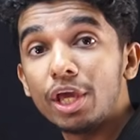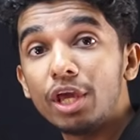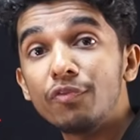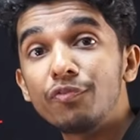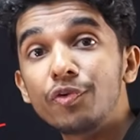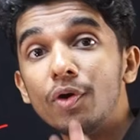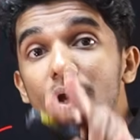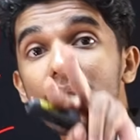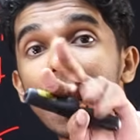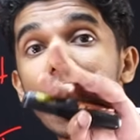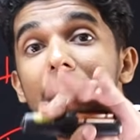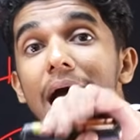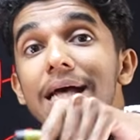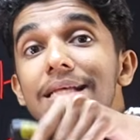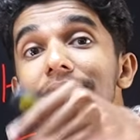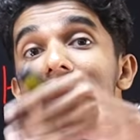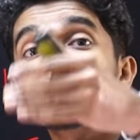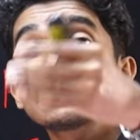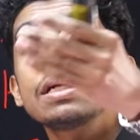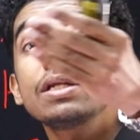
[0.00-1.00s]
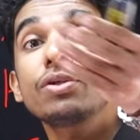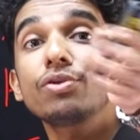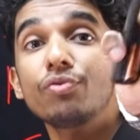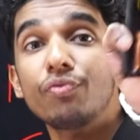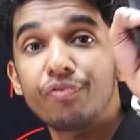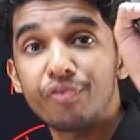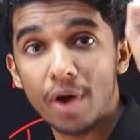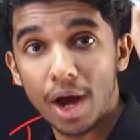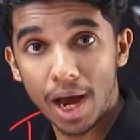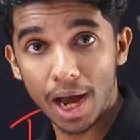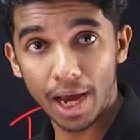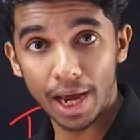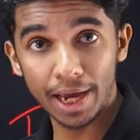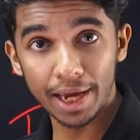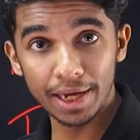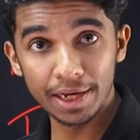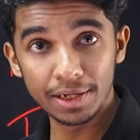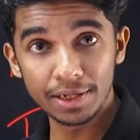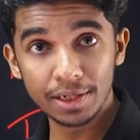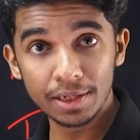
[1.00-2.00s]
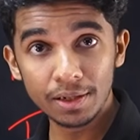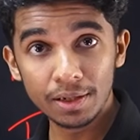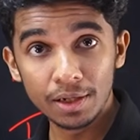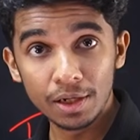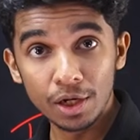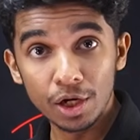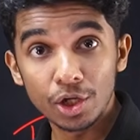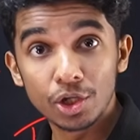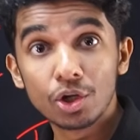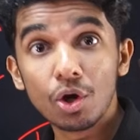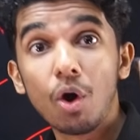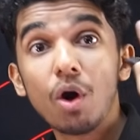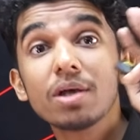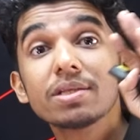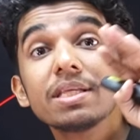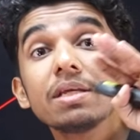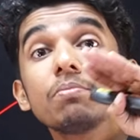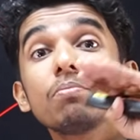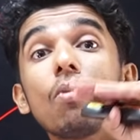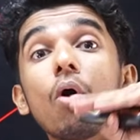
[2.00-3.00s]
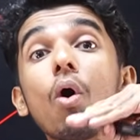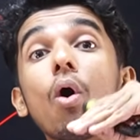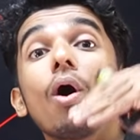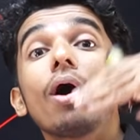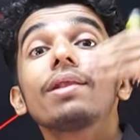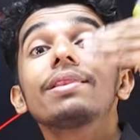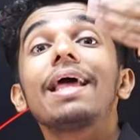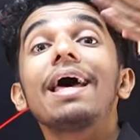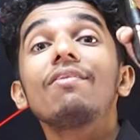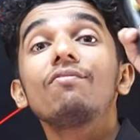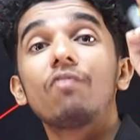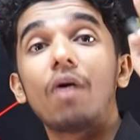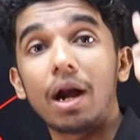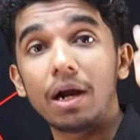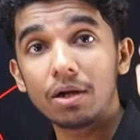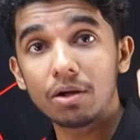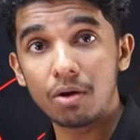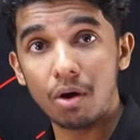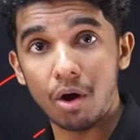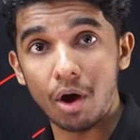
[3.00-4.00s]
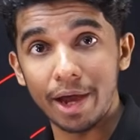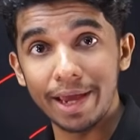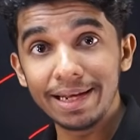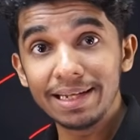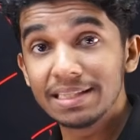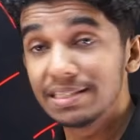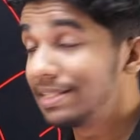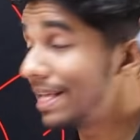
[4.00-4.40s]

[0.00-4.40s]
if you are asked to find tossing more than one coin,